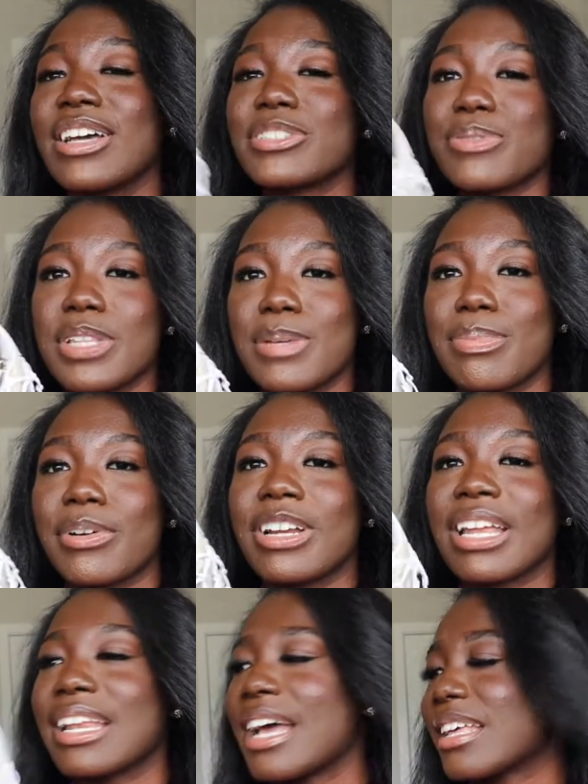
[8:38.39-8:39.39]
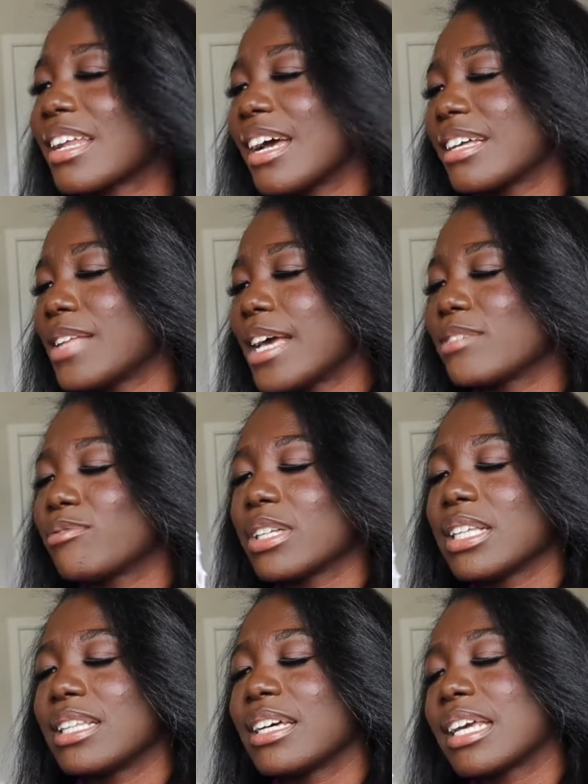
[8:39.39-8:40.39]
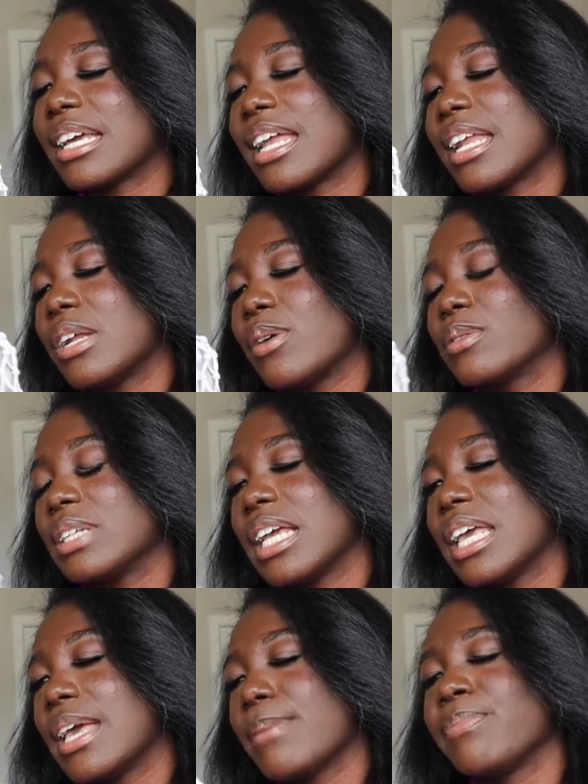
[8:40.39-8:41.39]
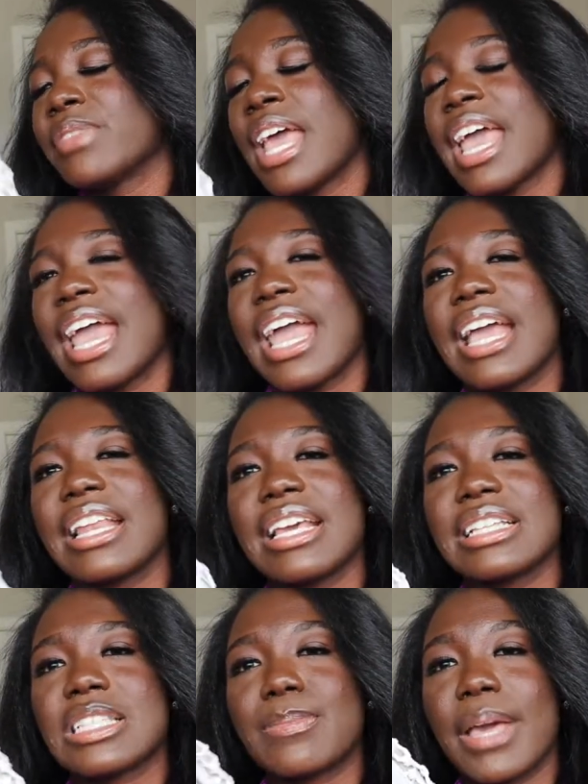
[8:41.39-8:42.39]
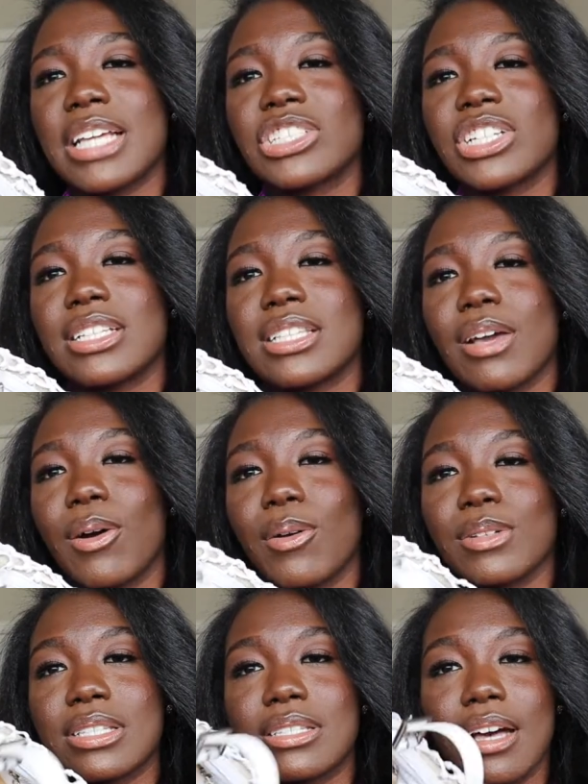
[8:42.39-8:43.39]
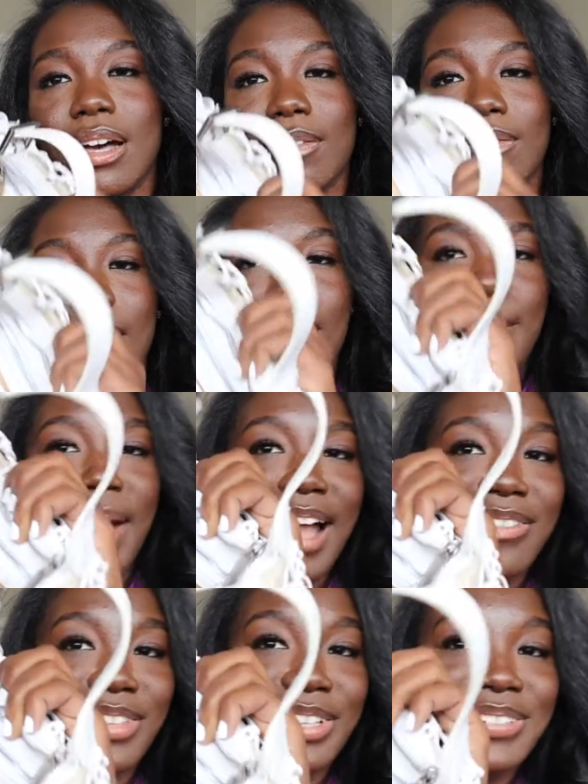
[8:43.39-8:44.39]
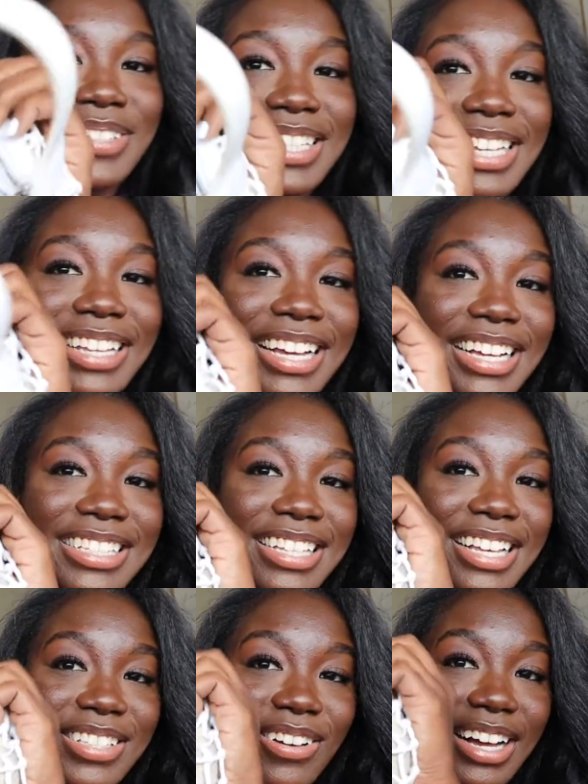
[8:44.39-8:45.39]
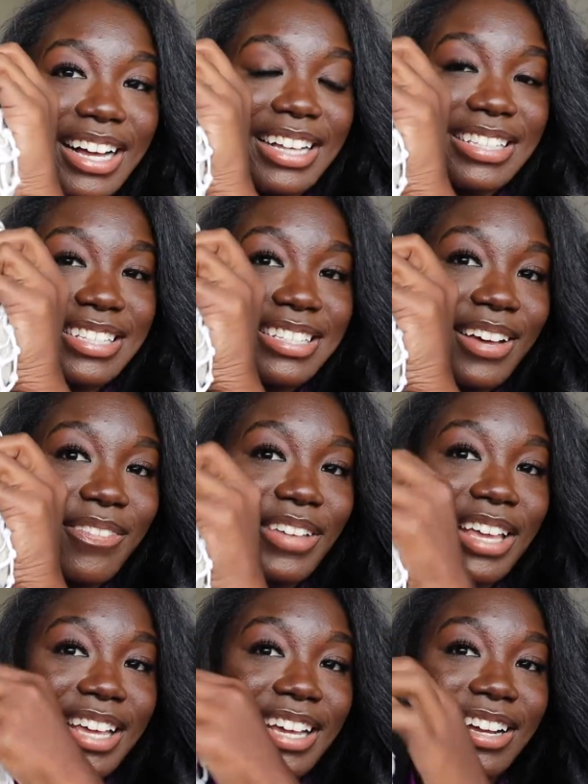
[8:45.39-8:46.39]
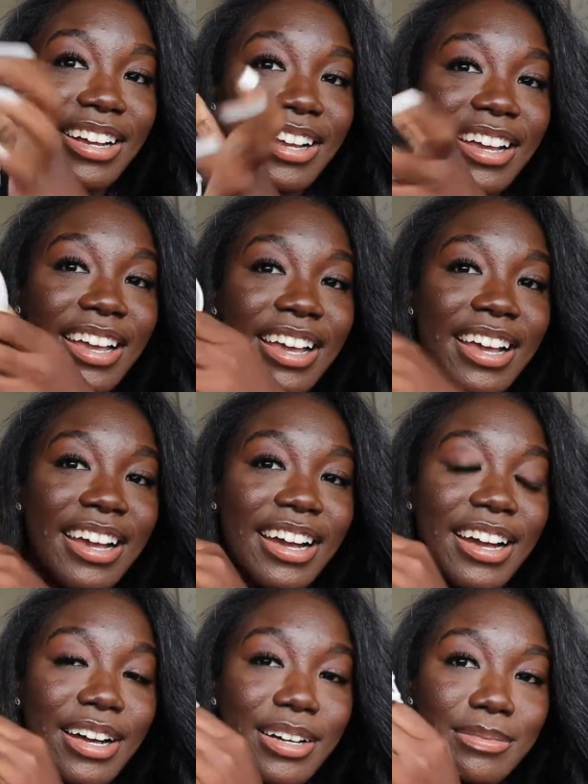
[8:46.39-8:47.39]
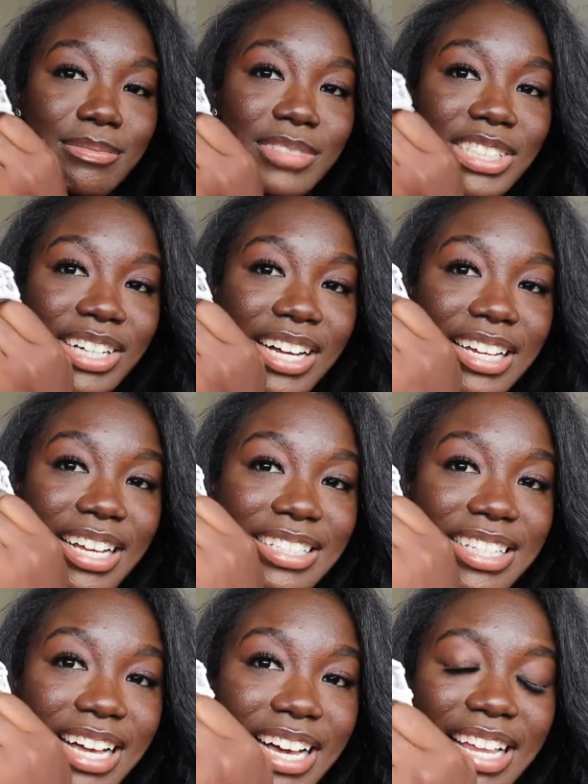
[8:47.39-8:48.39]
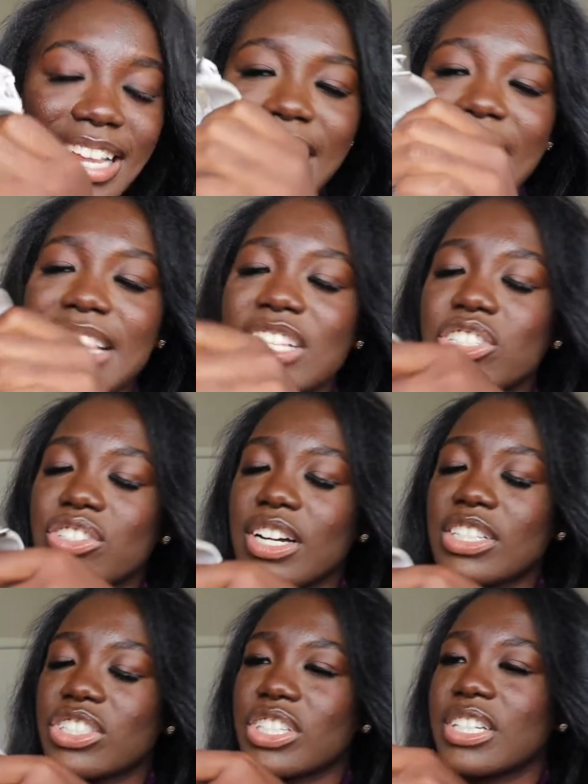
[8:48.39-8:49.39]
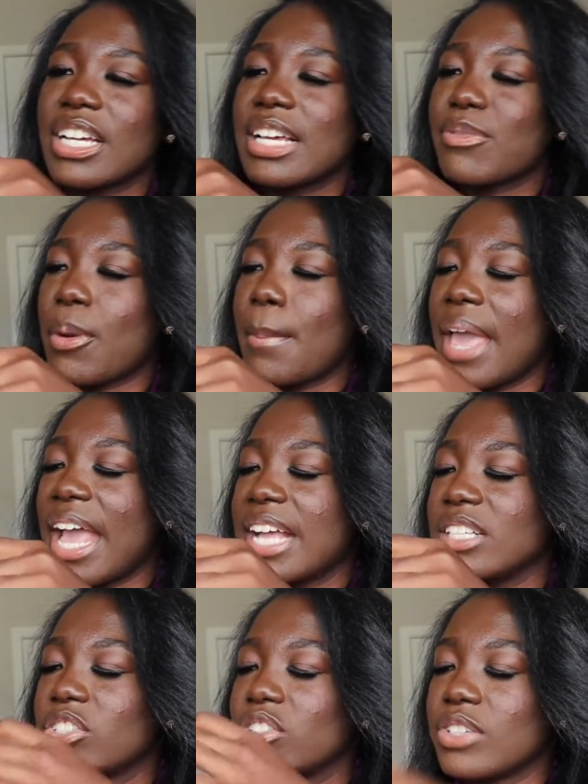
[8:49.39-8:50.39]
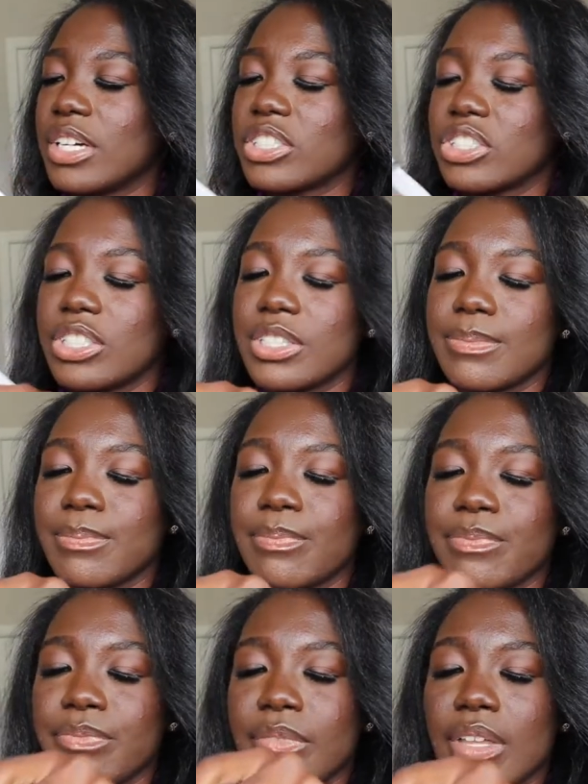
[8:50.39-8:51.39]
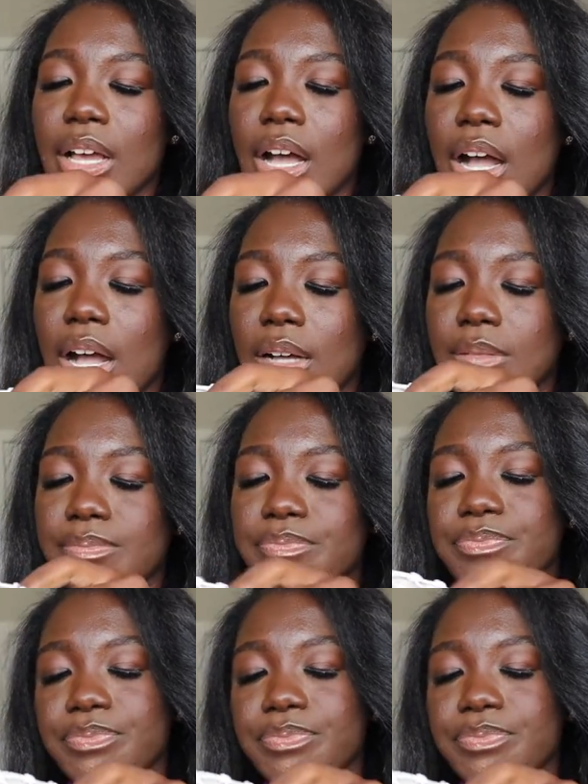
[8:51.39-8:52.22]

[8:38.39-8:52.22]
It's really pretty now that I like really looking at it and holding it and it's spacious it holds stuff um, i've used it like i said so i got stuff in here um, try not to hide it and the structure it remains structured um,